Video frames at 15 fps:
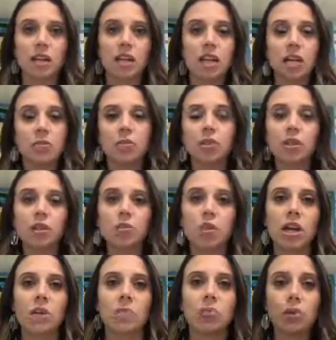He really
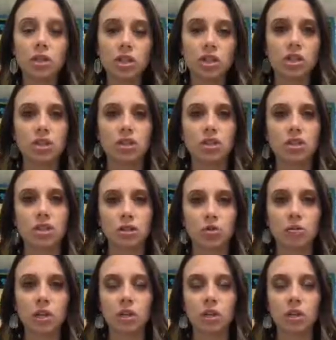pushed us to